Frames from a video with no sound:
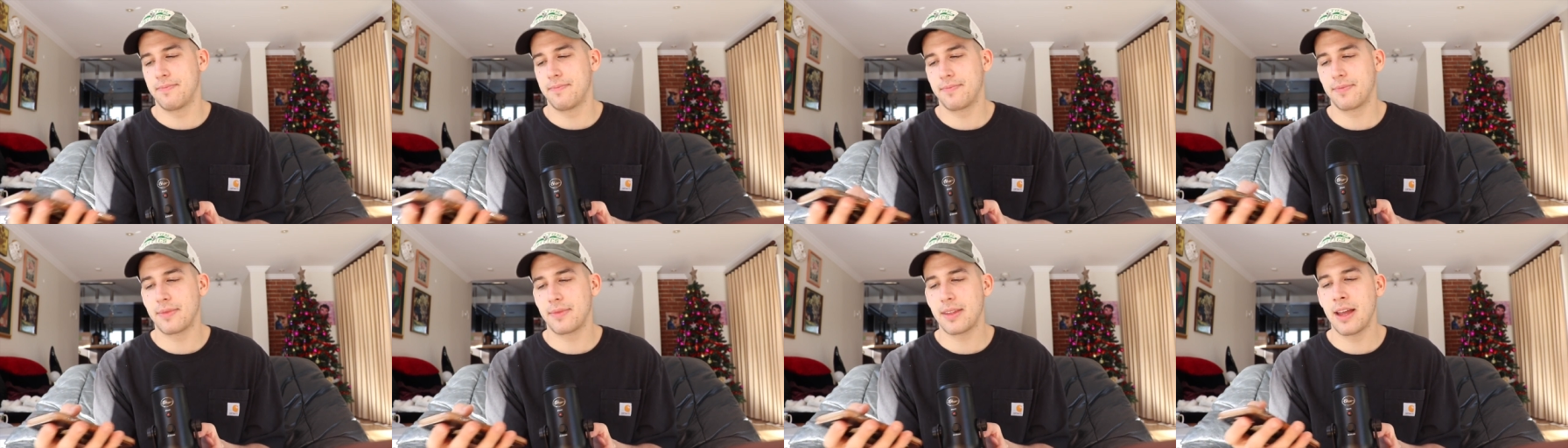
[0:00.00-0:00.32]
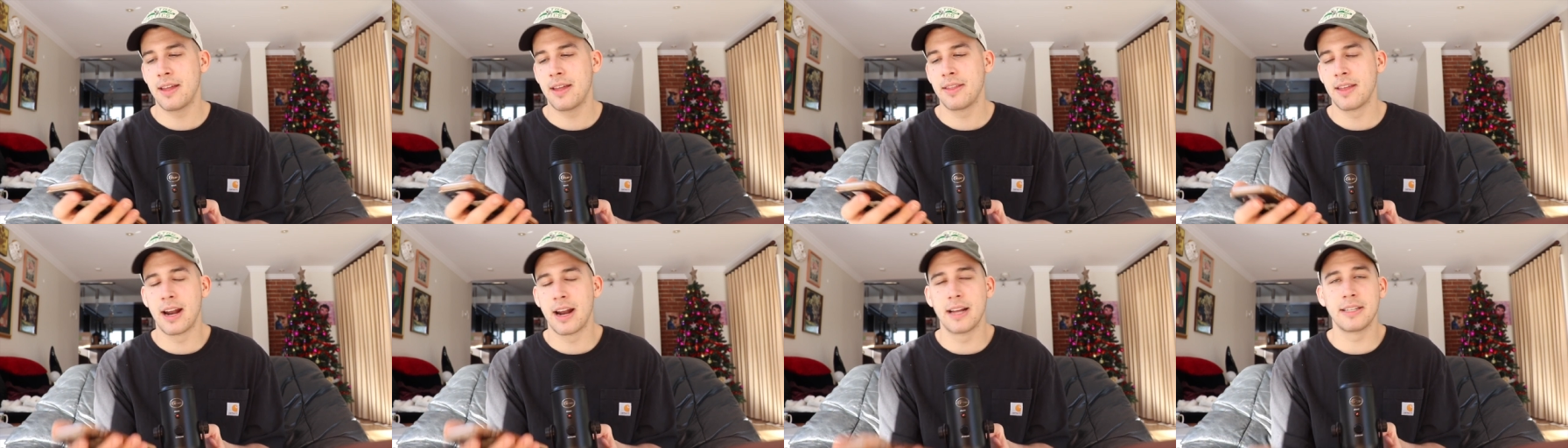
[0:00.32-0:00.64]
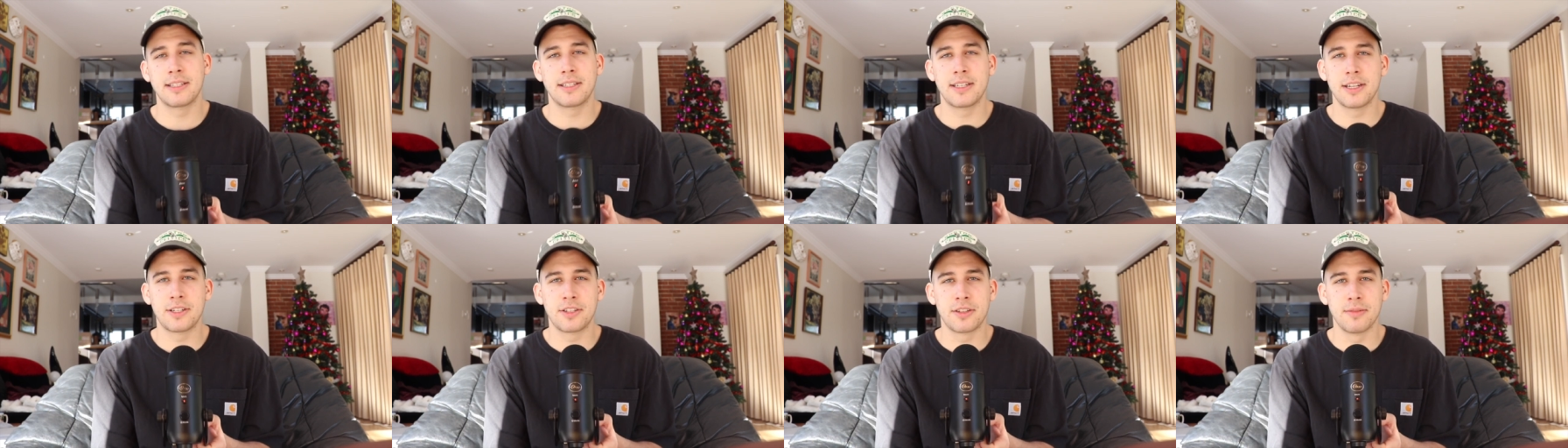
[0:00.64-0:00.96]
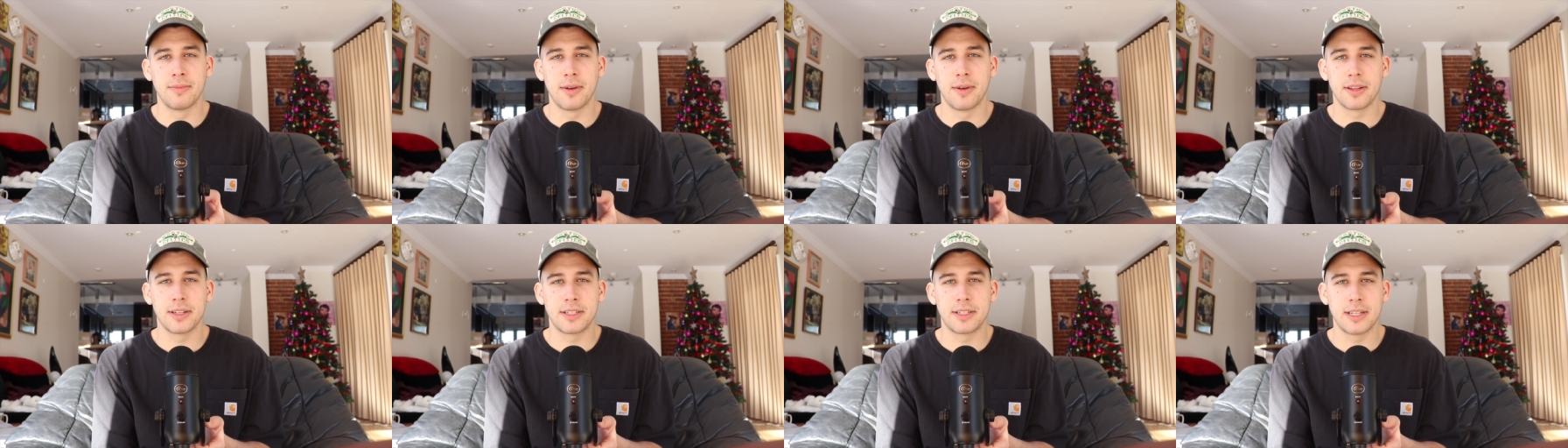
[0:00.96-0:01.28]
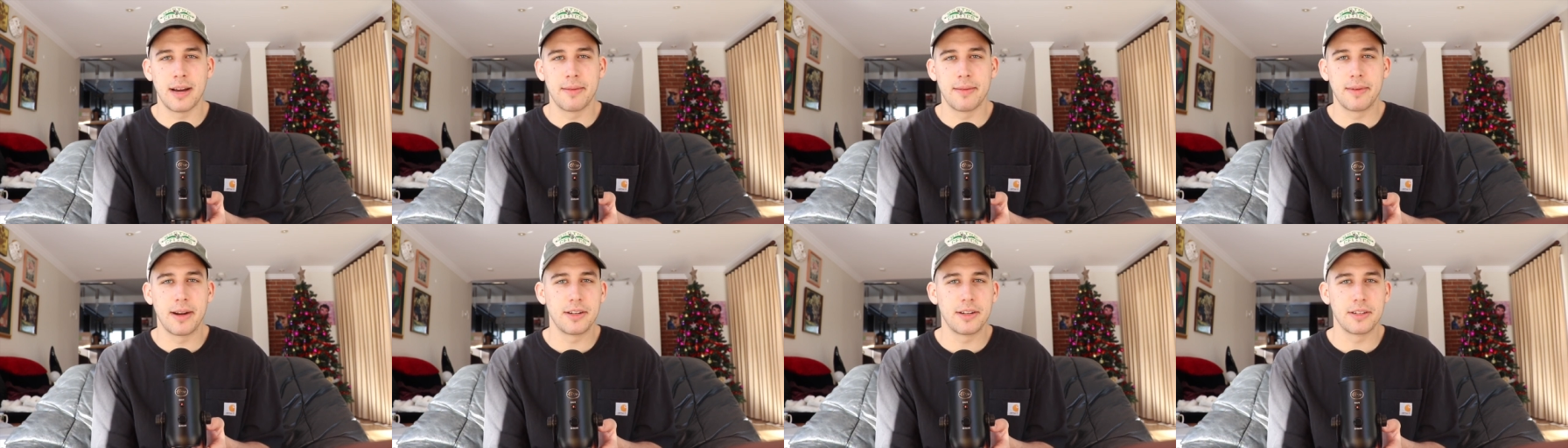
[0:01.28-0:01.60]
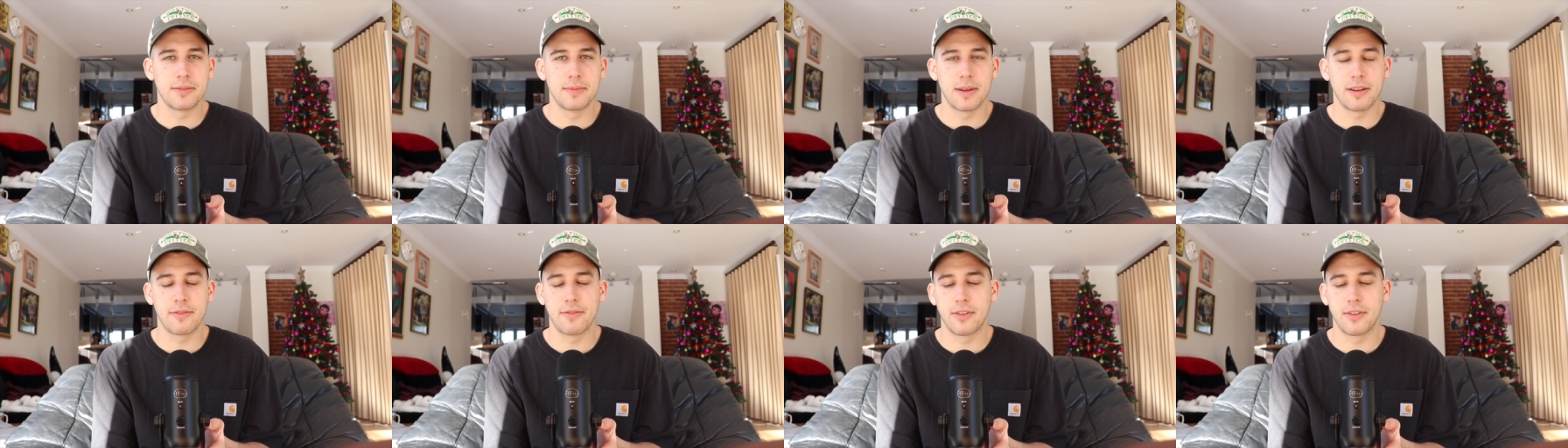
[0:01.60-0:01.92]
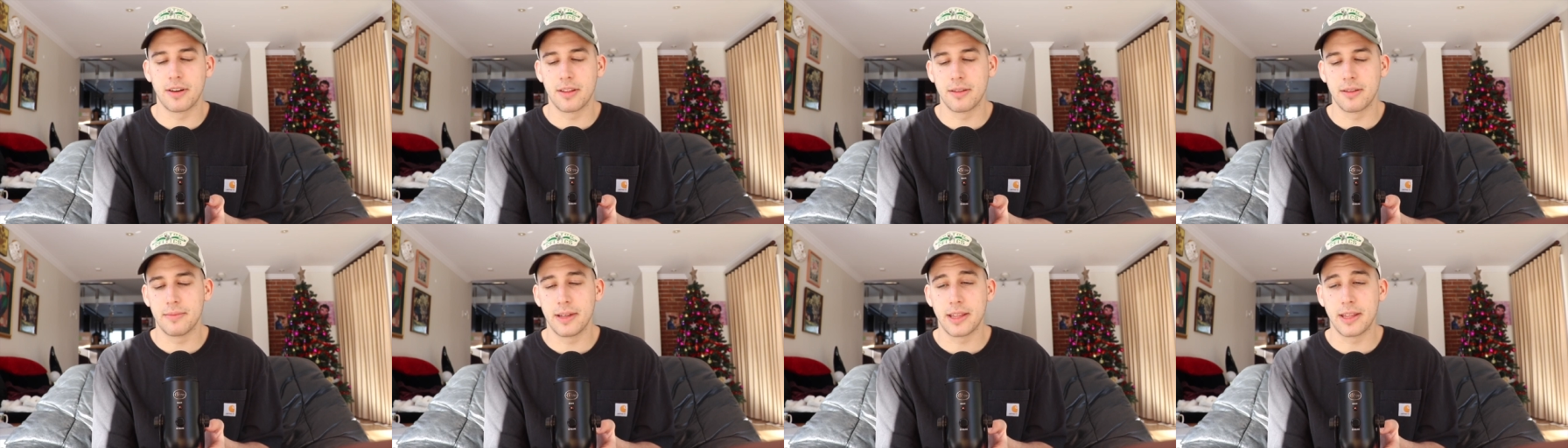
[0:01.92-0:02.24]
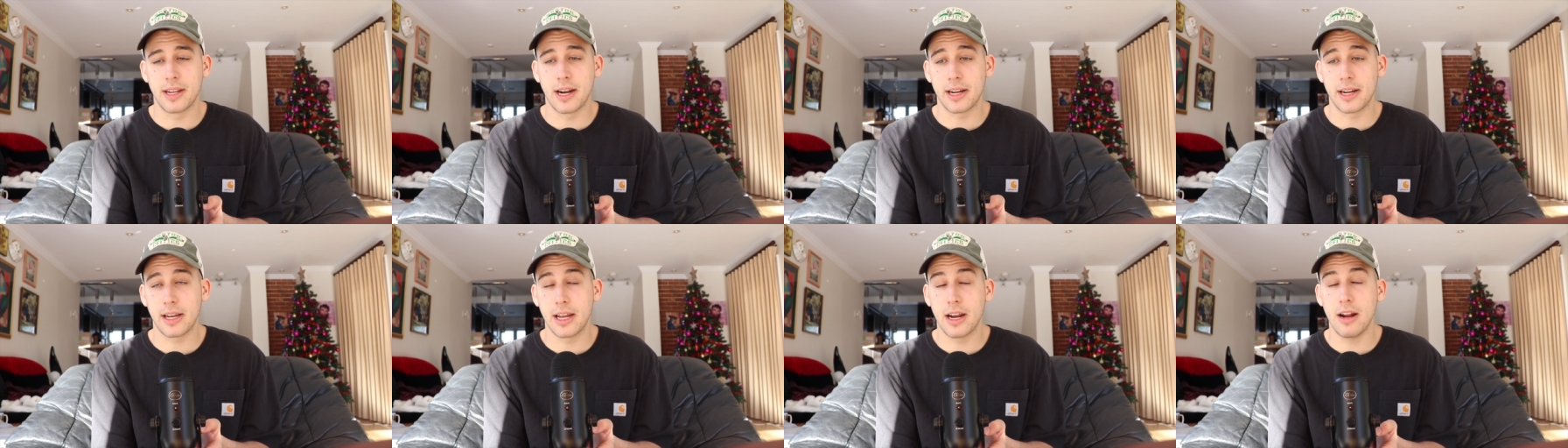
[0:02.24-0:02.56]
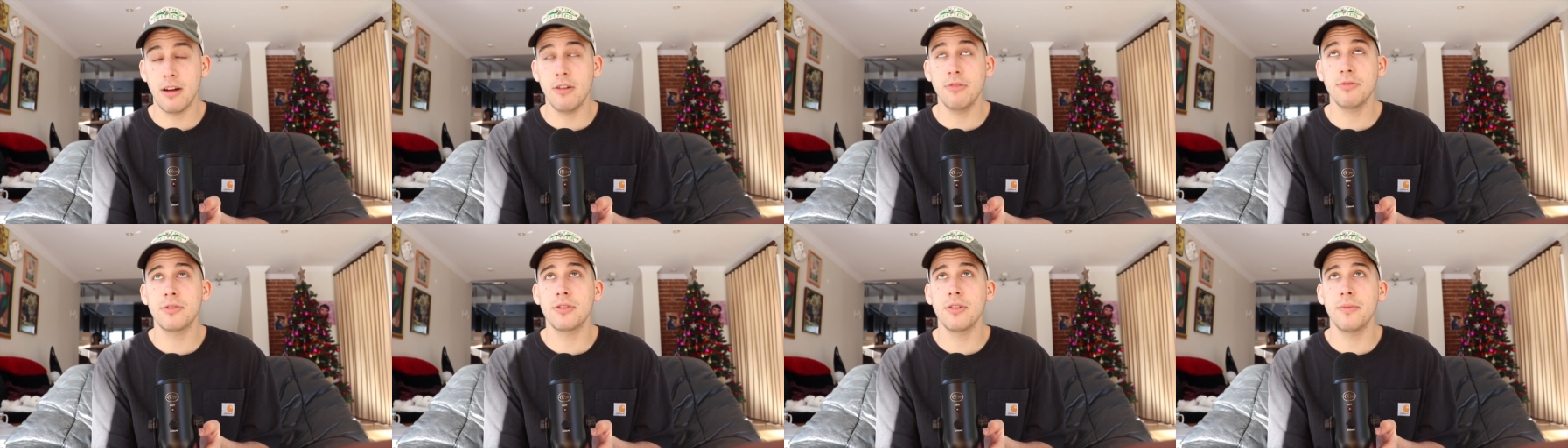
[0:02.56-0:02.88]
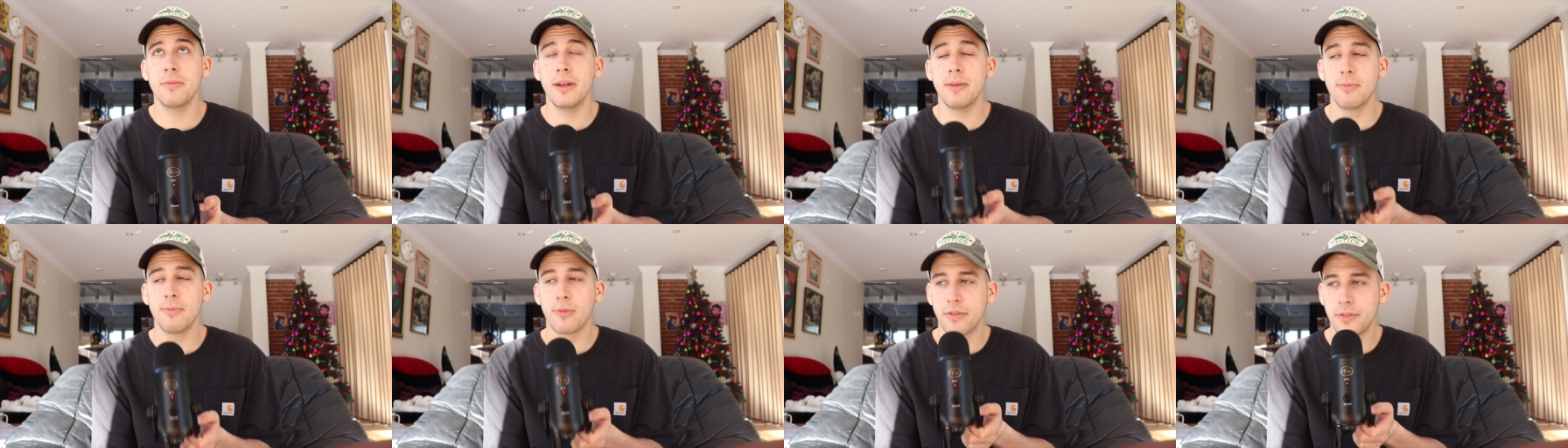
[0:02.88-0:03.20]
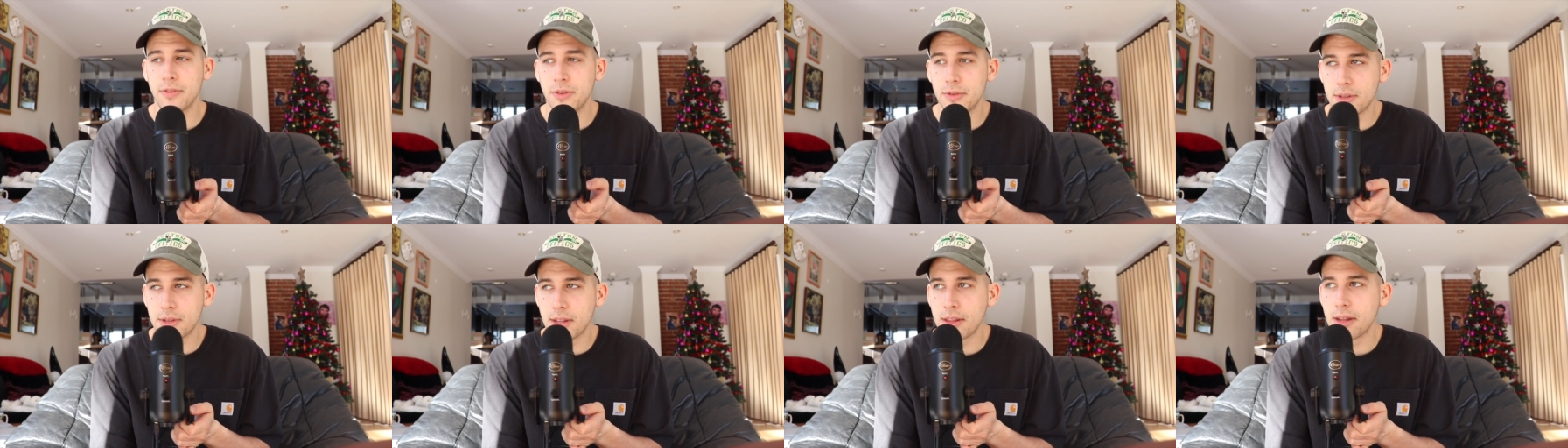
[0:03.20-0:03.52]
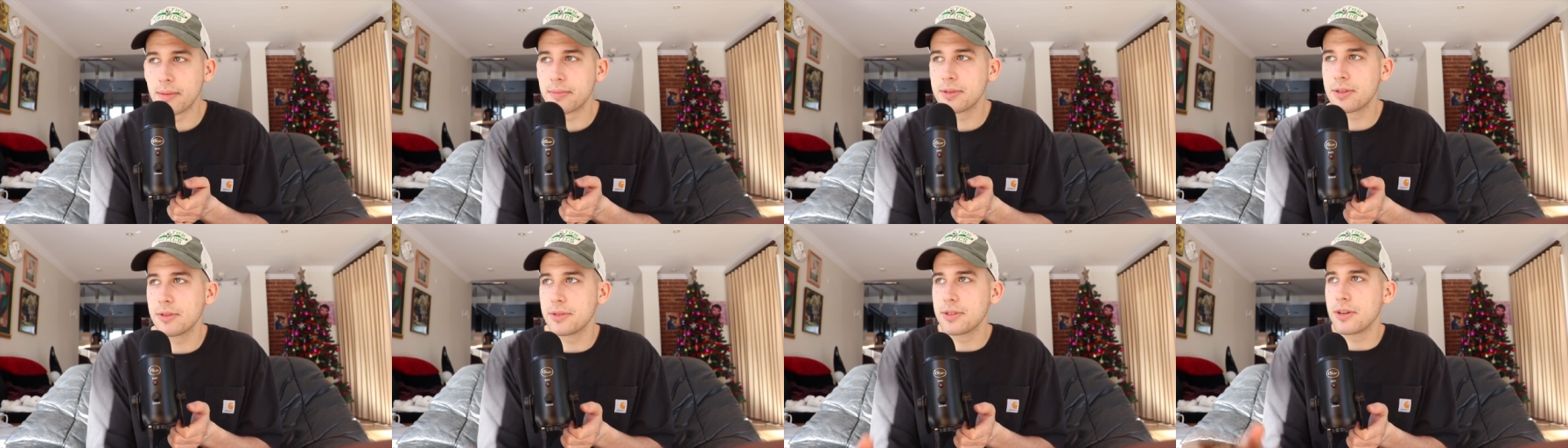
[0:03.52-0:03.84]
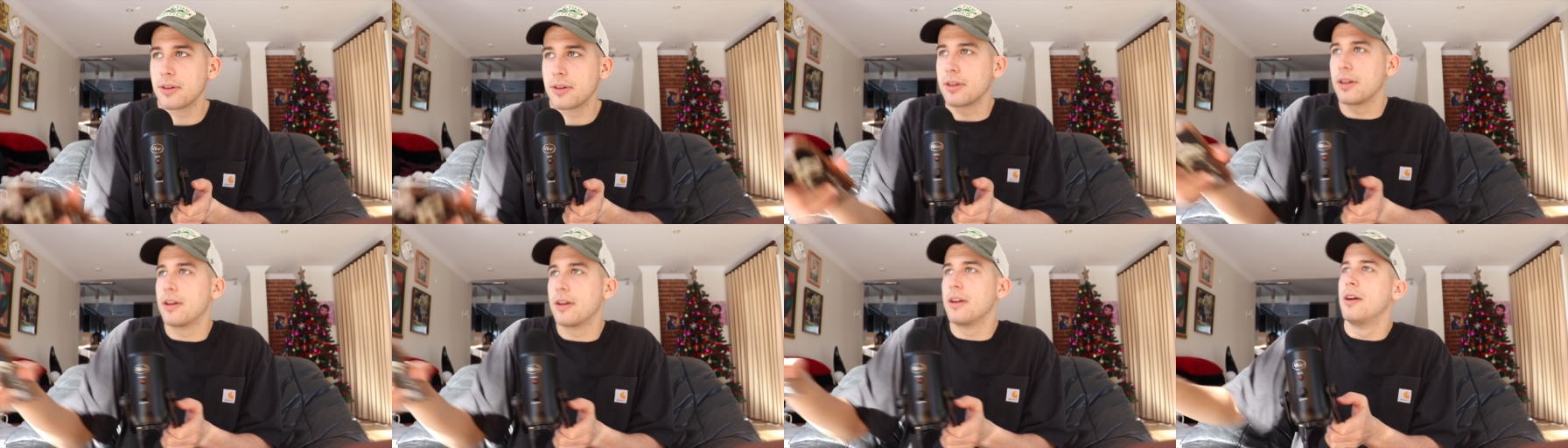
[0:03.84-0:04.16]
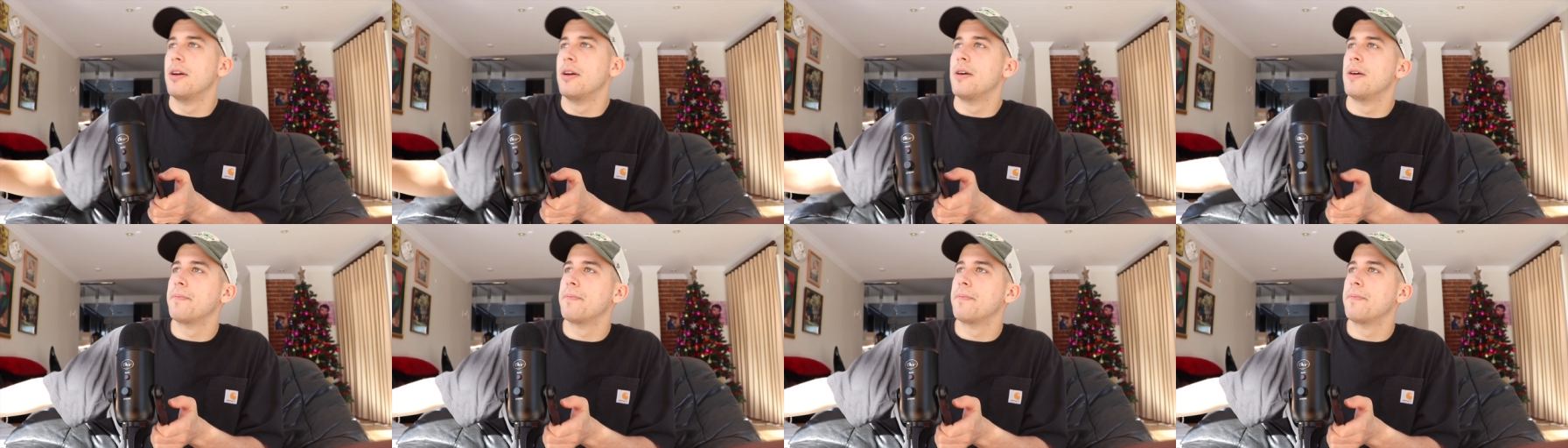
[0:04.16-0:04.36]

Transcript: So and then I stitch them all the time and I just make fun of them and then I get, oh, so many more views than them, so it's all good.